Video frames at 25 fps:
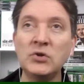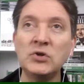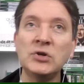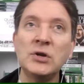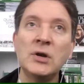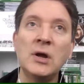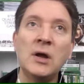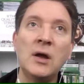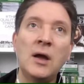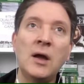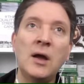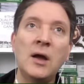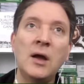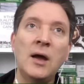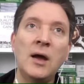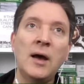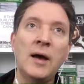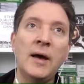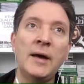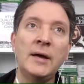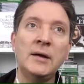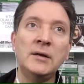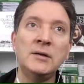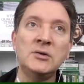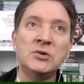And so the
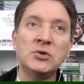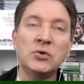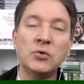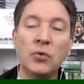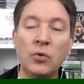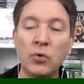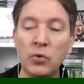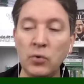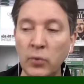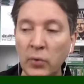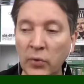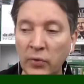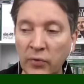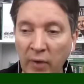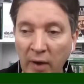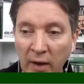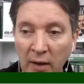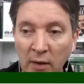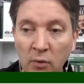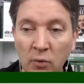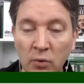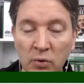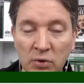whole thing goes up in the air.